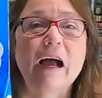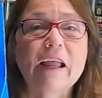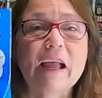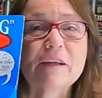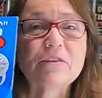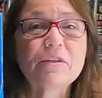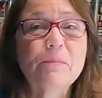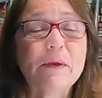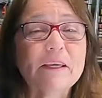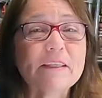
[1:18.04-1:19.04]
I actually
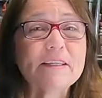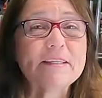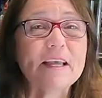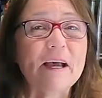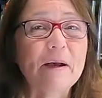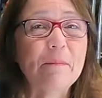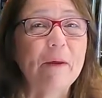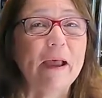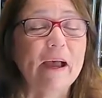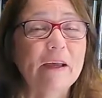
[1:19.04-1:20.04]
picked this up
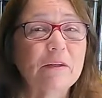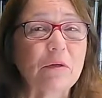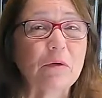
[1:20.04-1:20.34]
at